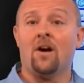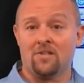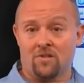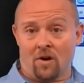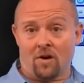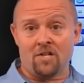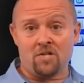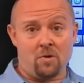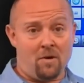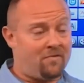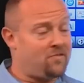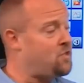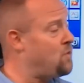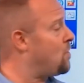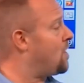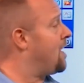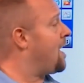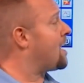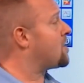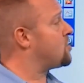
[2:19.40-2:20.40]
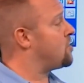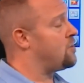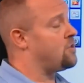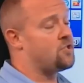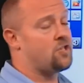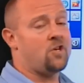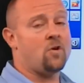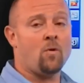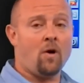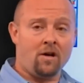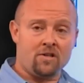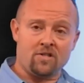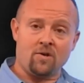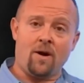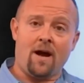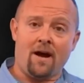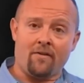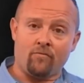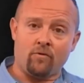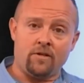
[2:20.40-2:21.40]
as long as you have two connections,
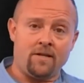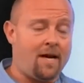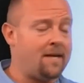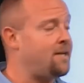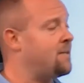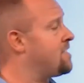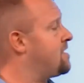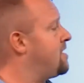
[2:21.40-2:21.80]
you also have